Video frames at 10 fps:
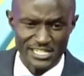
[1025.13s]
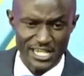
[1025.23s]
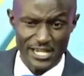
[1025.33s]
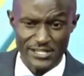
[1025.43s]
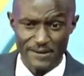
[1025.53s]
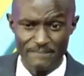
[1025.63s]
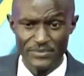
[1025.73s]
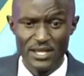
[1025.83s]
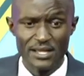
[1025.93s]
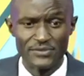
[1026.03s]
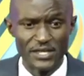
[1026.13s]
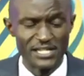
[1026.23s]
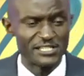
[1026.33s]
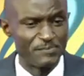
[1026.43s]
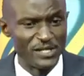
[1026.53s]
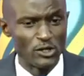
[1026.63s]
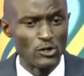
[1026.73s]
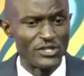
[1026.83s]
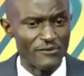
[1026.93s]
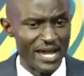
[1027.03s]
Kenya, that it's been
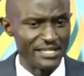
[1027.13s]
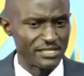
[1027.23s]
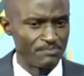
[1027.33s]
on the rise.